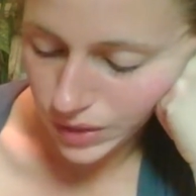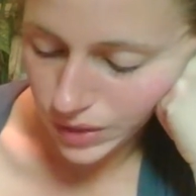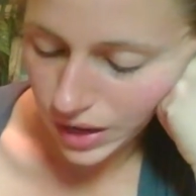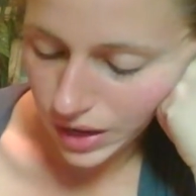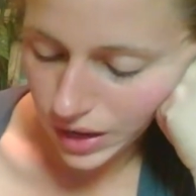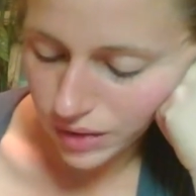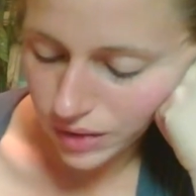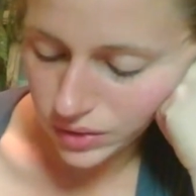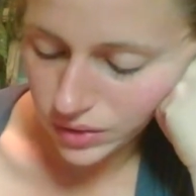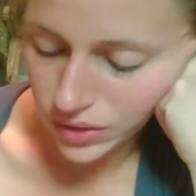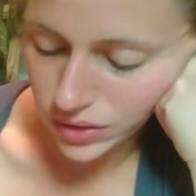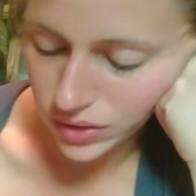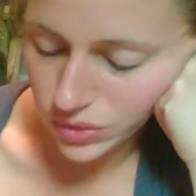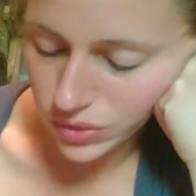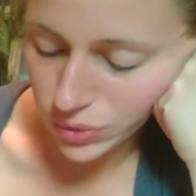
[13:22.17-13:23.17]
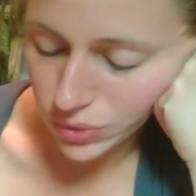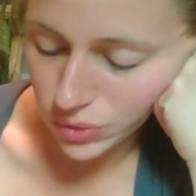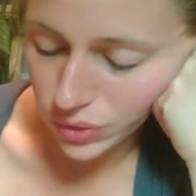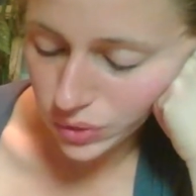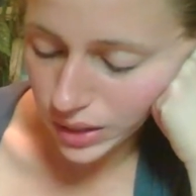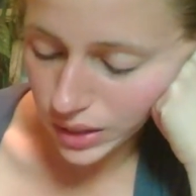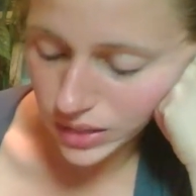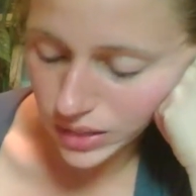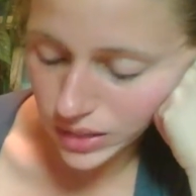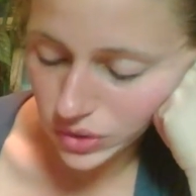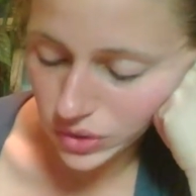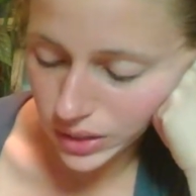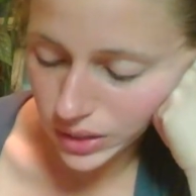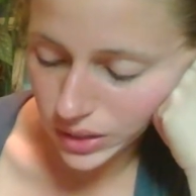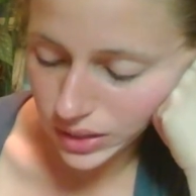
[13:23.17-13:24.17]
account the consumer's credit
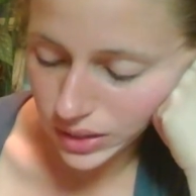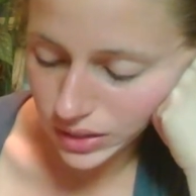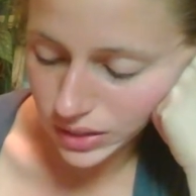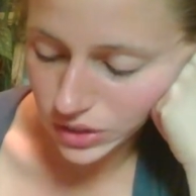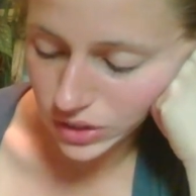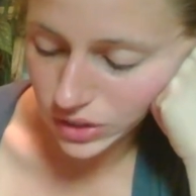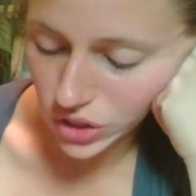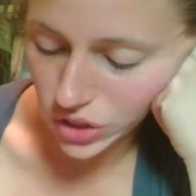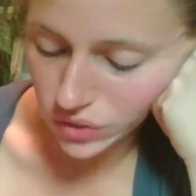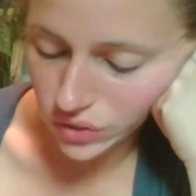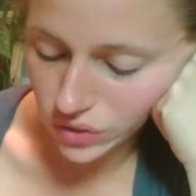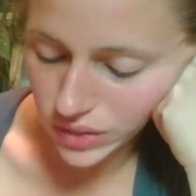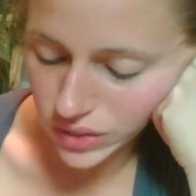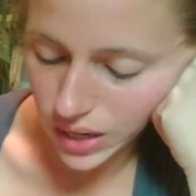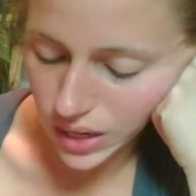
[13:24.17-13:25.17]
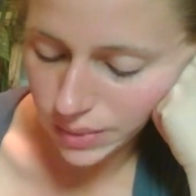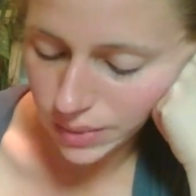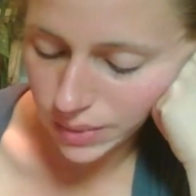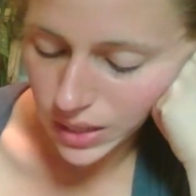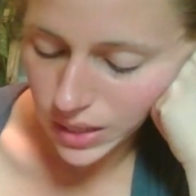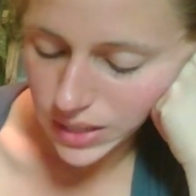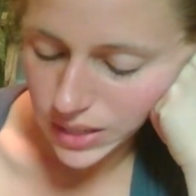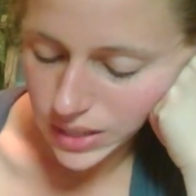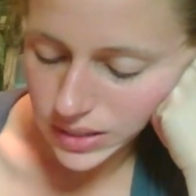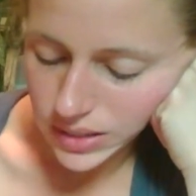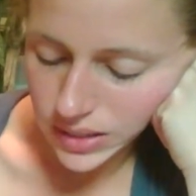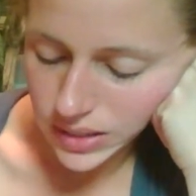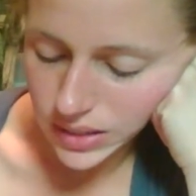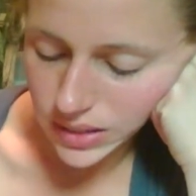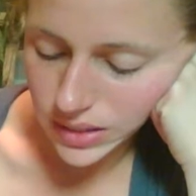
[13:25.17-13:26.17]
history and can change over time.
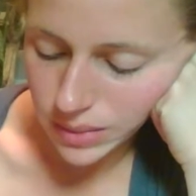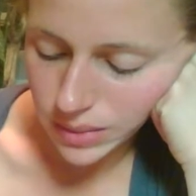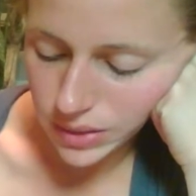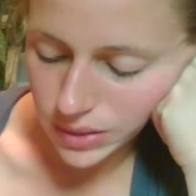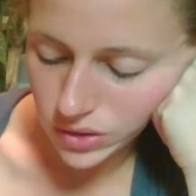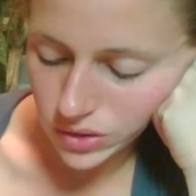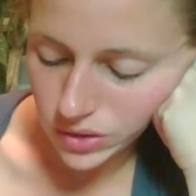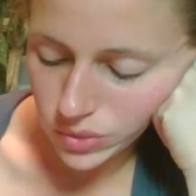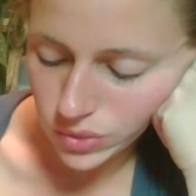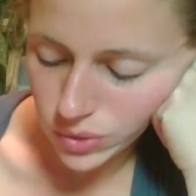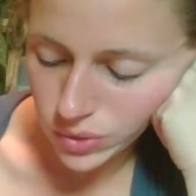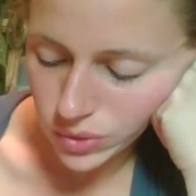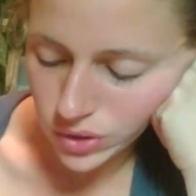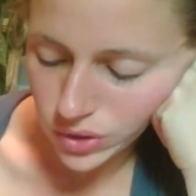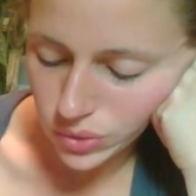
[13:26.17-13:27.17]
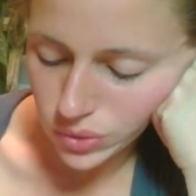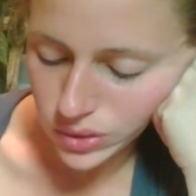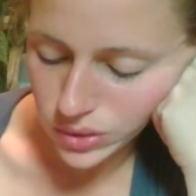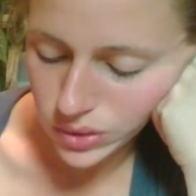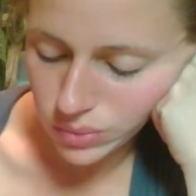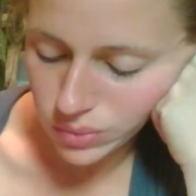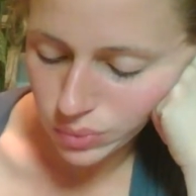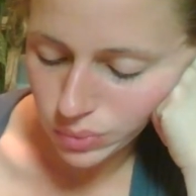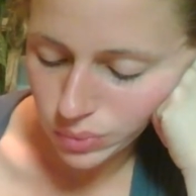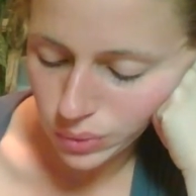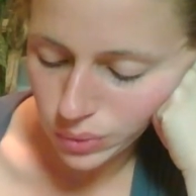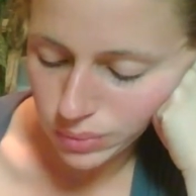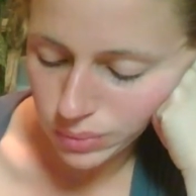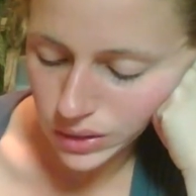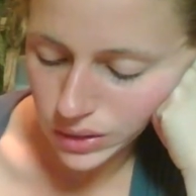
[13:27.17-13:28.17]
C, a statement that the consumer's credit score is
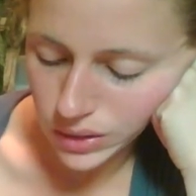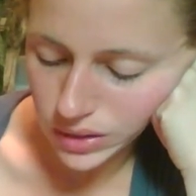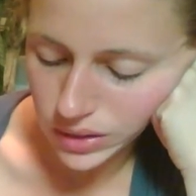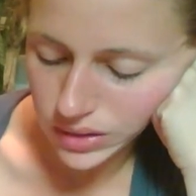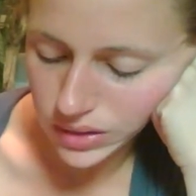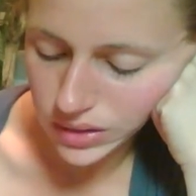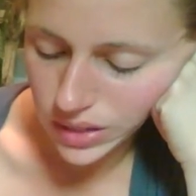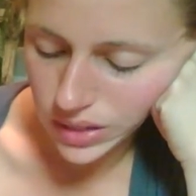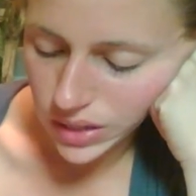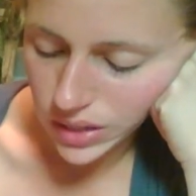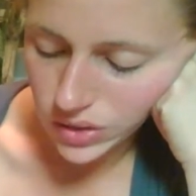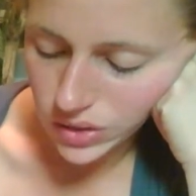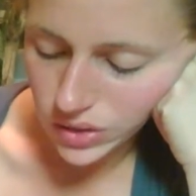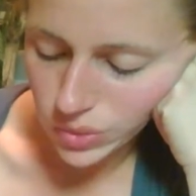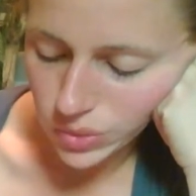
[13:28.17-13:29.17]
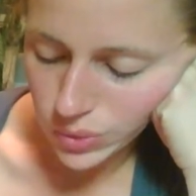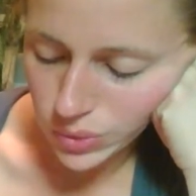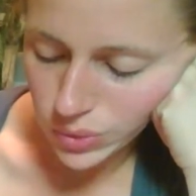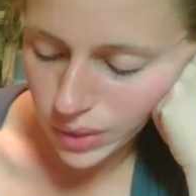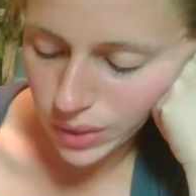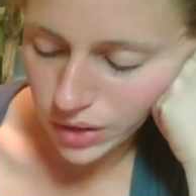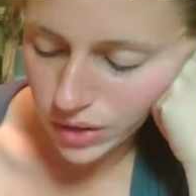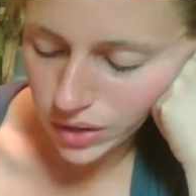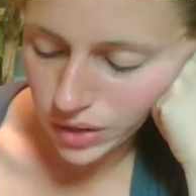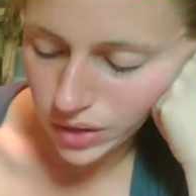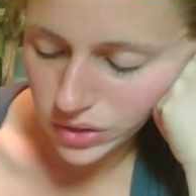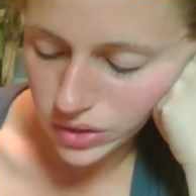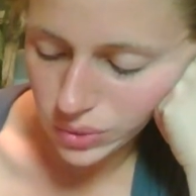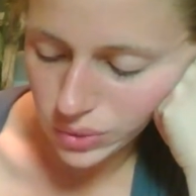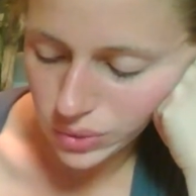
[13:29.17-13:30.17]
important because consumers with high
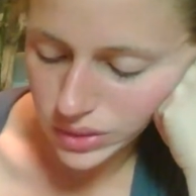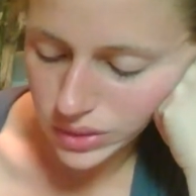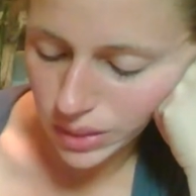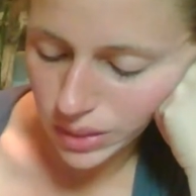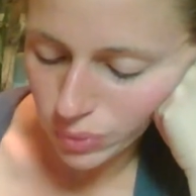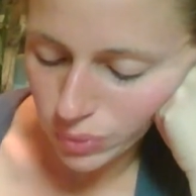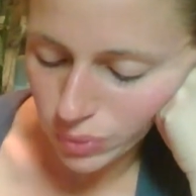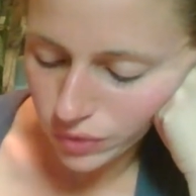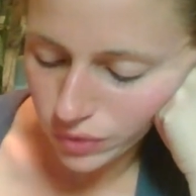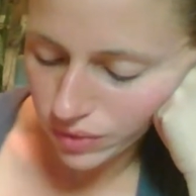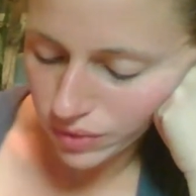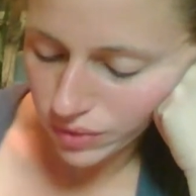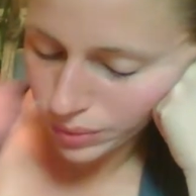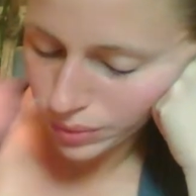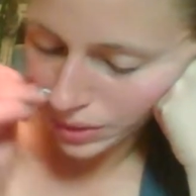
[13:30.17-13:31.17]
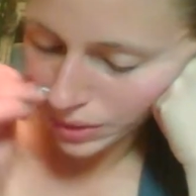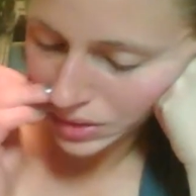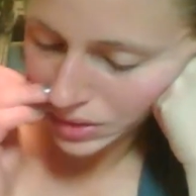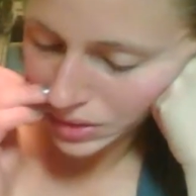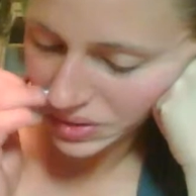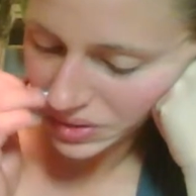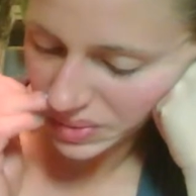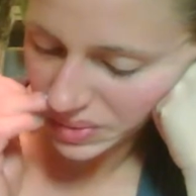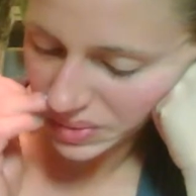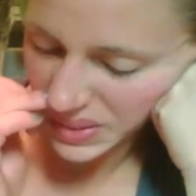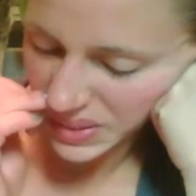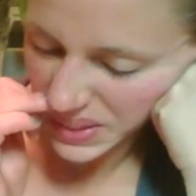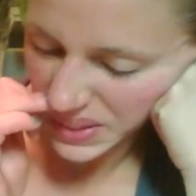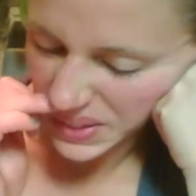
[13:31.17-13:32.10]
credit scores get more favorable credit terms.